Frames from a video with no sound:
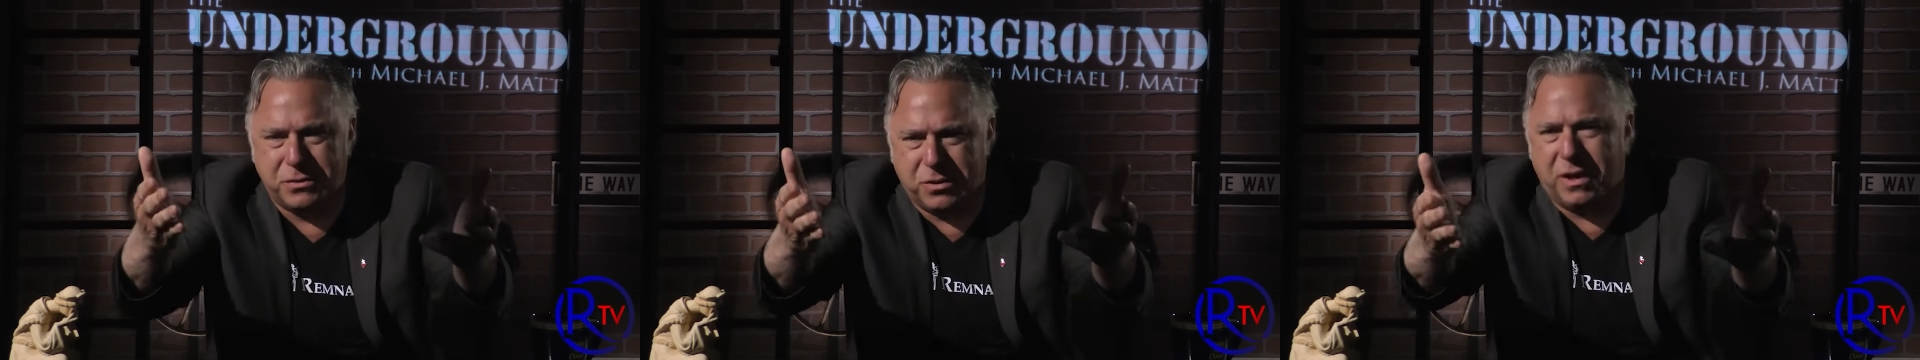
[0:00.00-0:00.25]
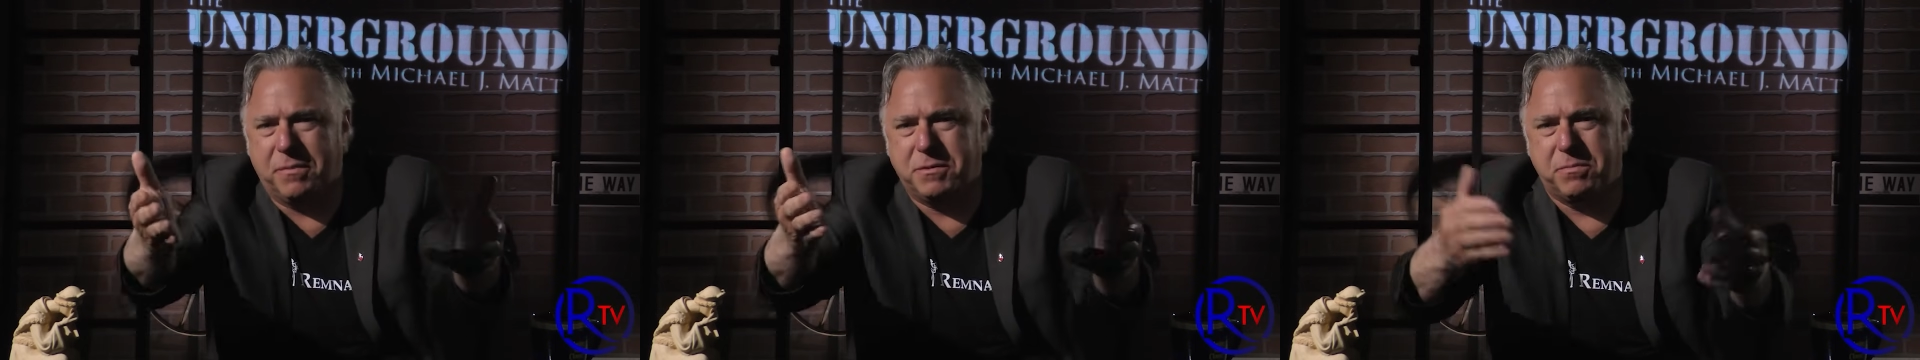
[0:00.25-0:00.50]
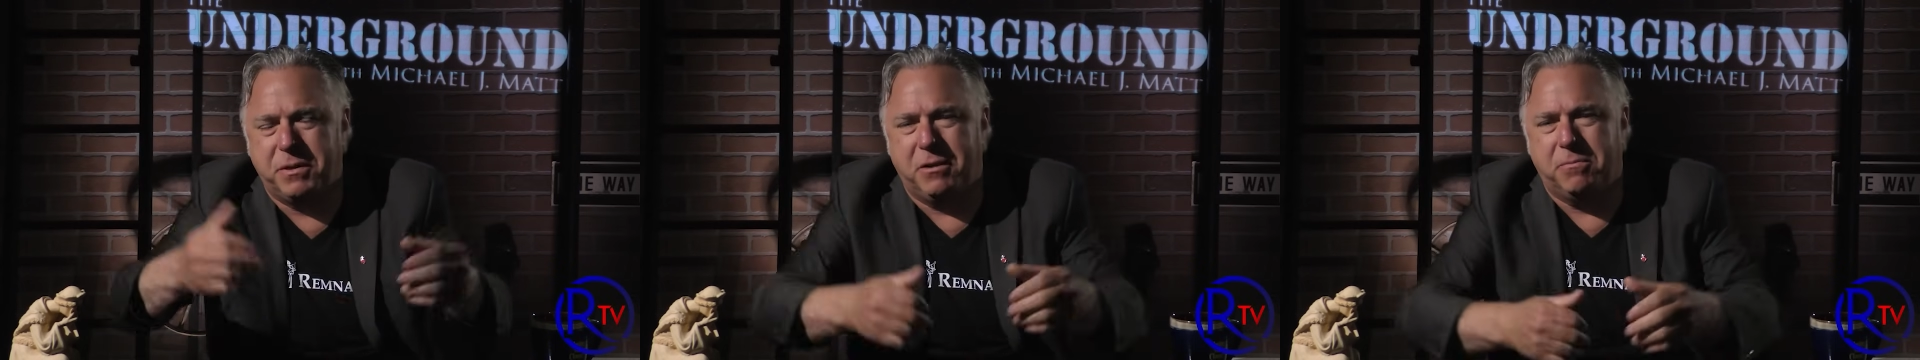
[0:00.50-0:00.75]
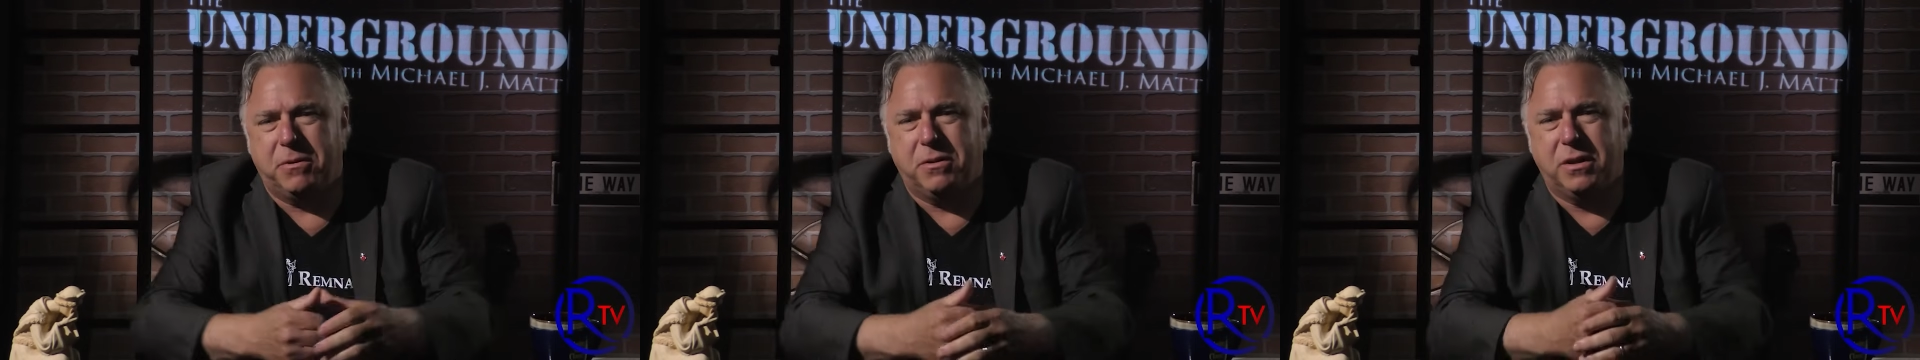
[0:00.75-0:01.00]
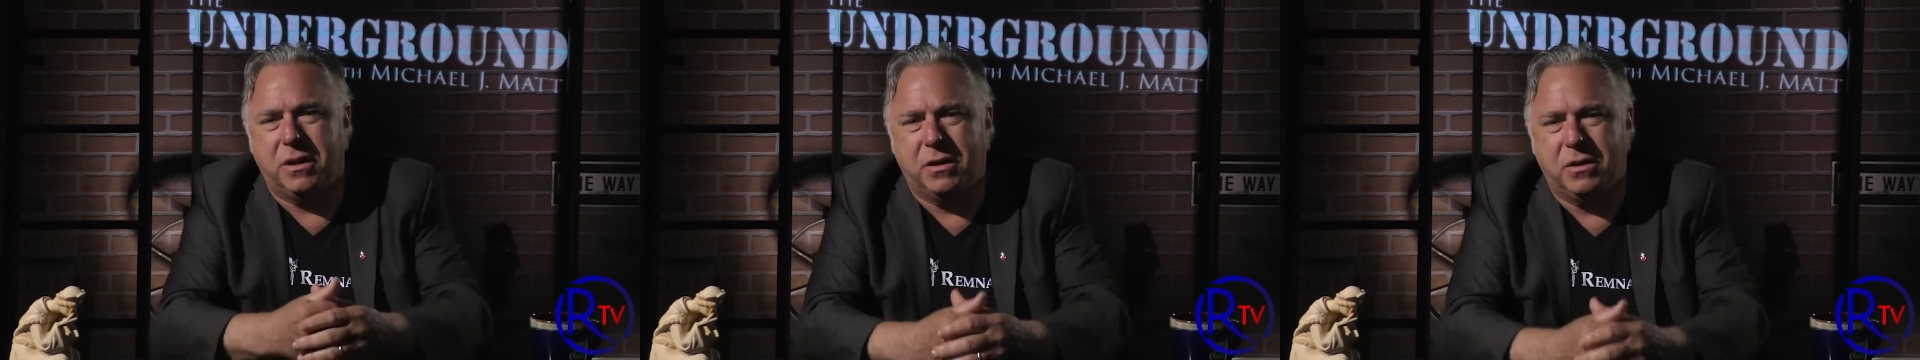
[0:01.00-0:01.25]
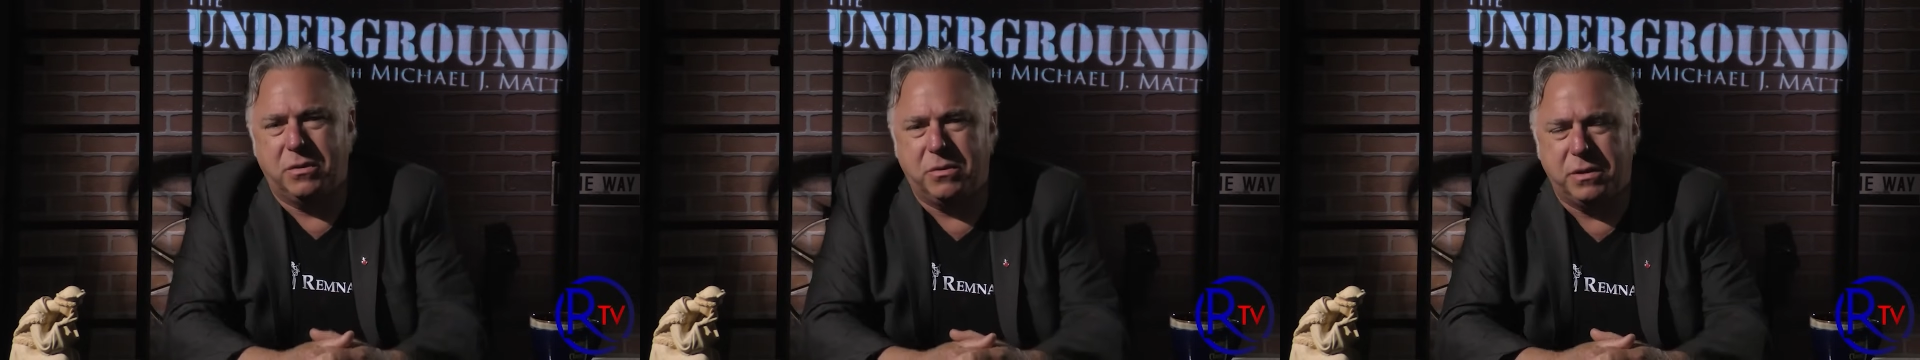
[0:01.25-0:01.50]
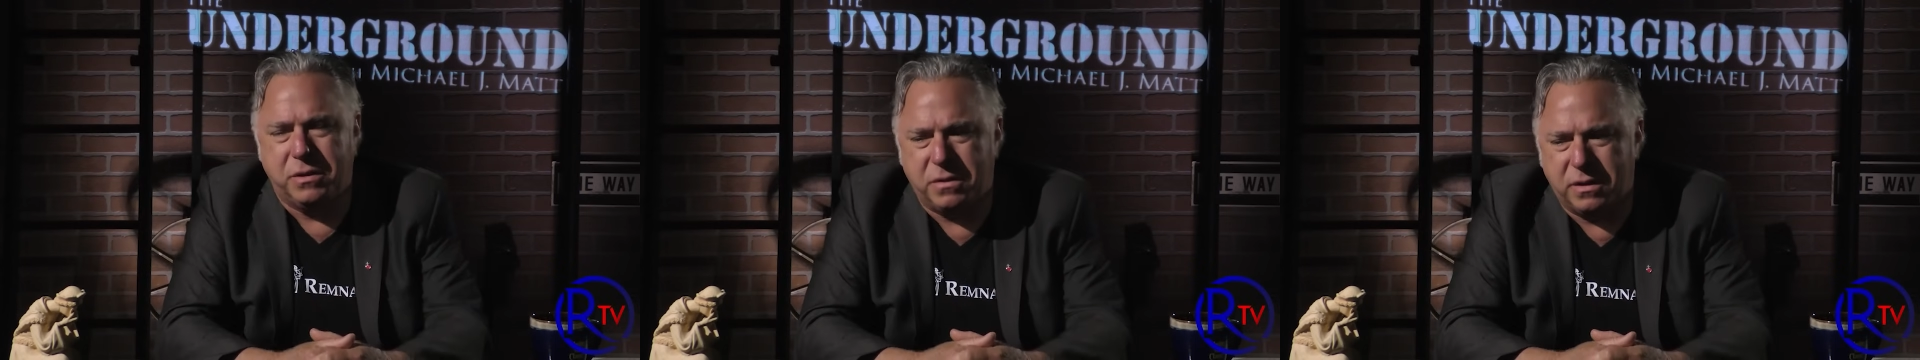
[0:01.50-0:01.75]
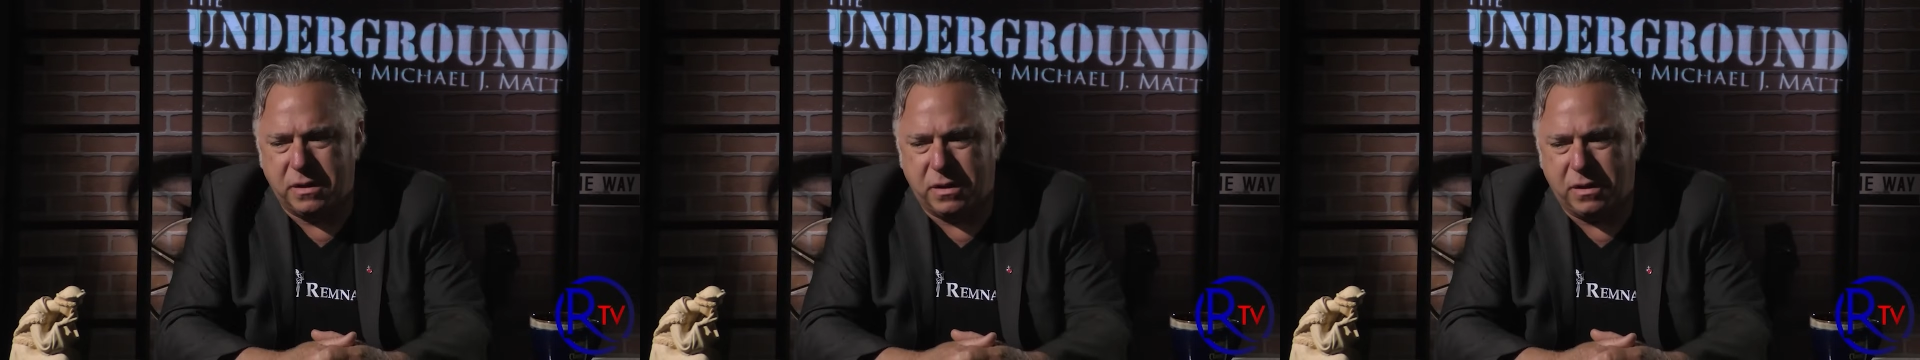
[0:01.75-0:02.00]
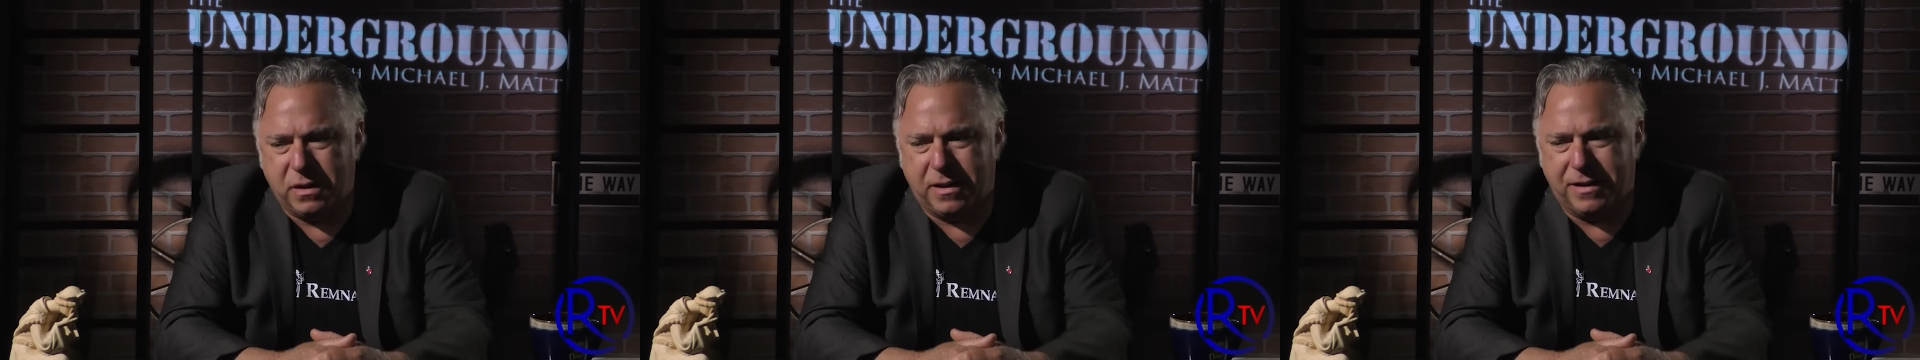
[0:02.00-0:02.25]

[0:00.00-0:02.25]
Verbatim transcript: tribes people who were doing uh,